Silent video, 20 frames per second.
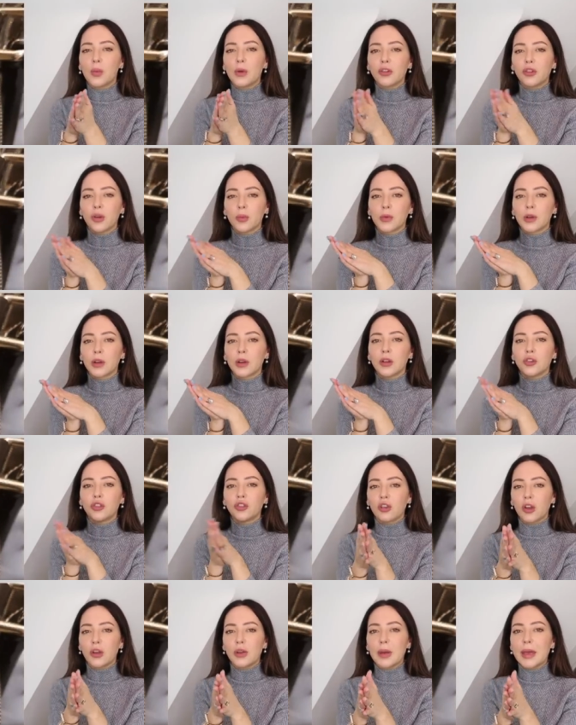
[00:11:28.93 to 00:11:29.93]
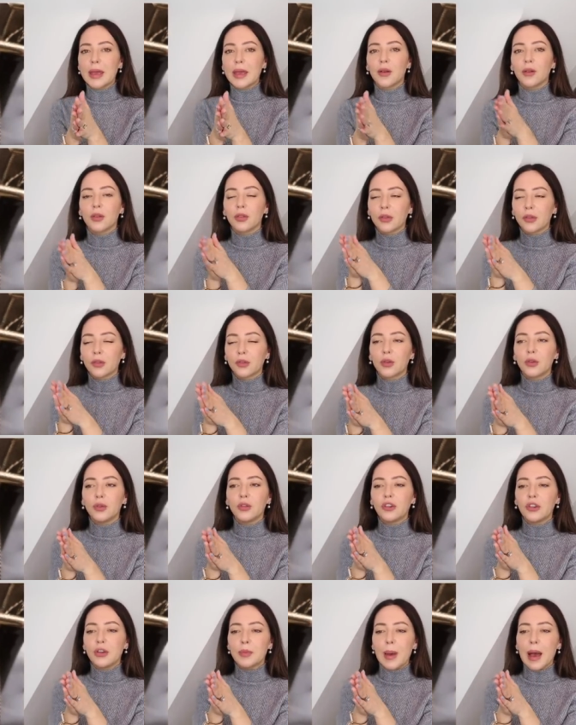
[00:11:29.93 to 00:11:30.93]
which I'm going to show you here on this
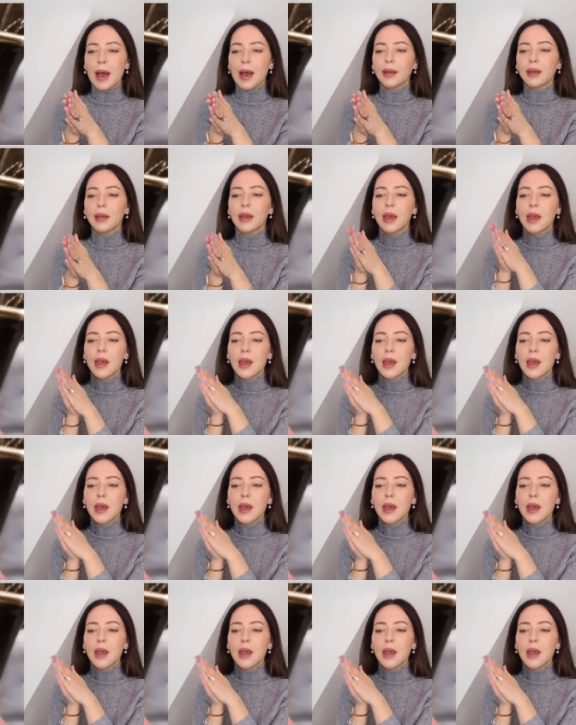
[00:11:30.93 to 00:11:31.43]
Gucci bag.